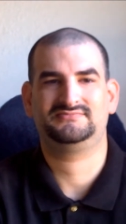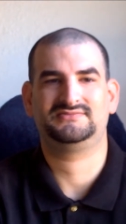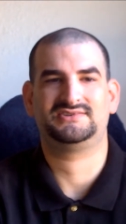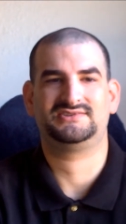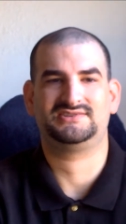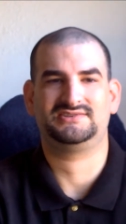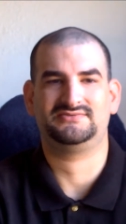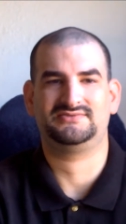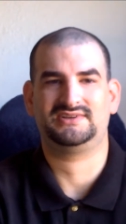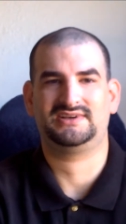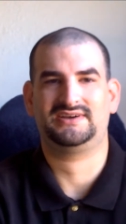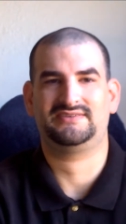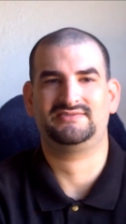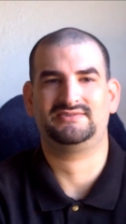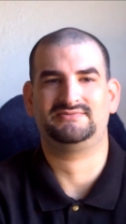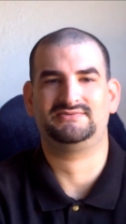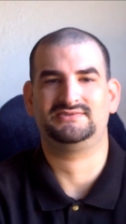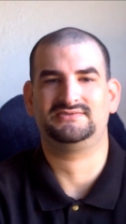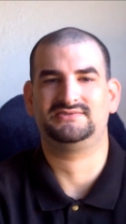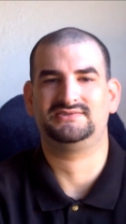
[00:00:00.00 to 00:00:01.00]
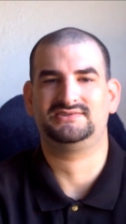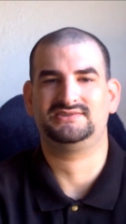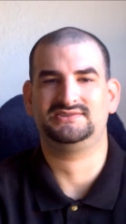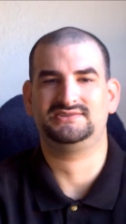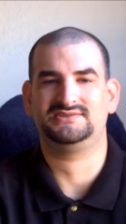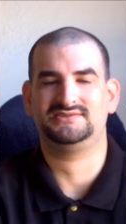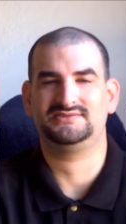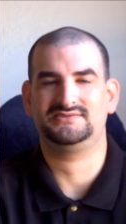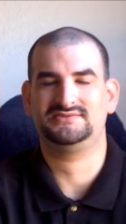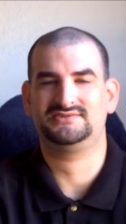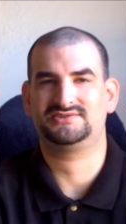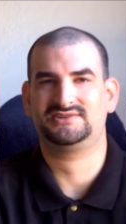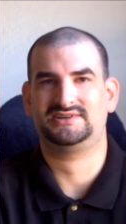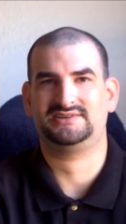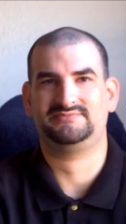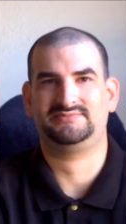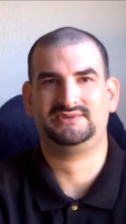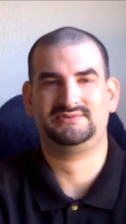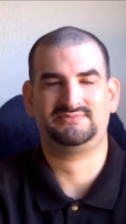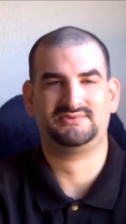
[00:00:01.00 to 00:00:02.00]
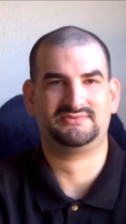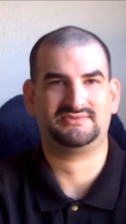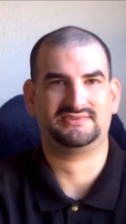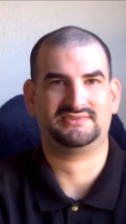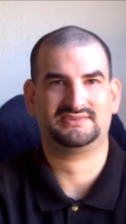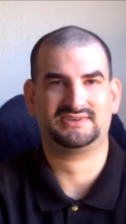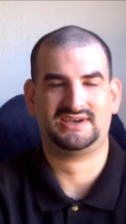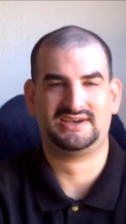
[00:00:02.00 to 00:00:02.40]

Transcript: as they would have them do unto you, treating people with